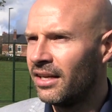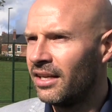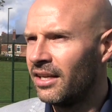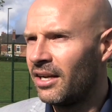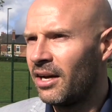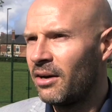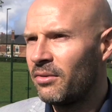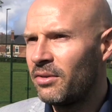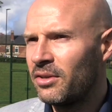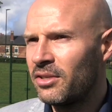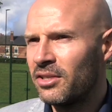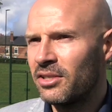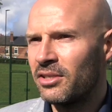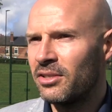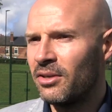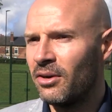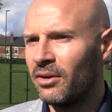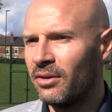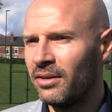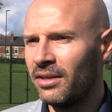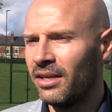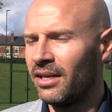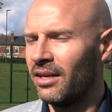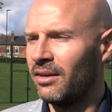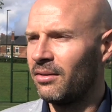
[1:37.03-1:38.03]
You know this is
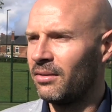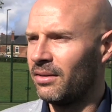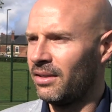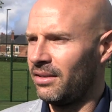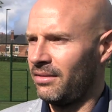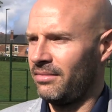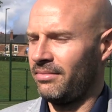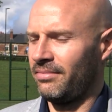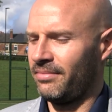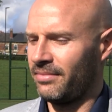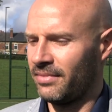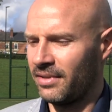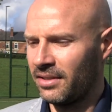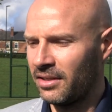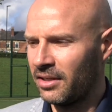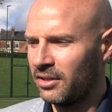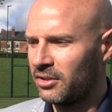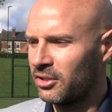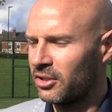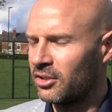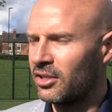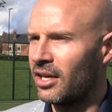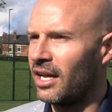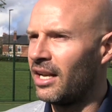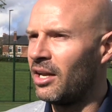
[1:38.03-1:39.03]
not you know
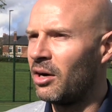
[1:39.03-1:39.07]
just a